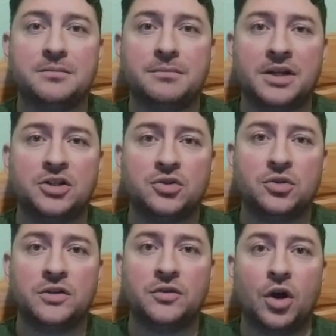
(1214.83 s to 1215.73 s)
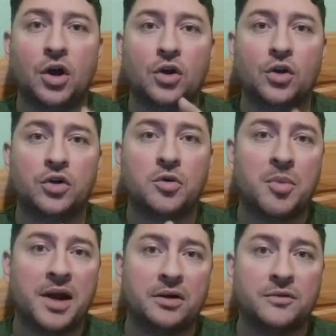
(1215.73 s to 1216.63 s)
Make sure you've got a good
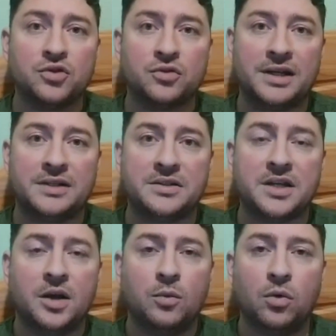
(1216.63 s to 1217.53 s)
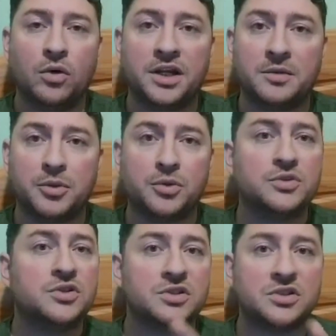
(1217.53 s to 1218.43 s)
pair of trainers, walking
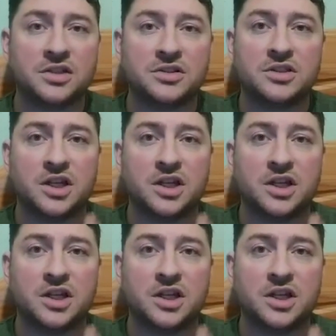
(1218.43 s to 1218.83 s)
boots and such,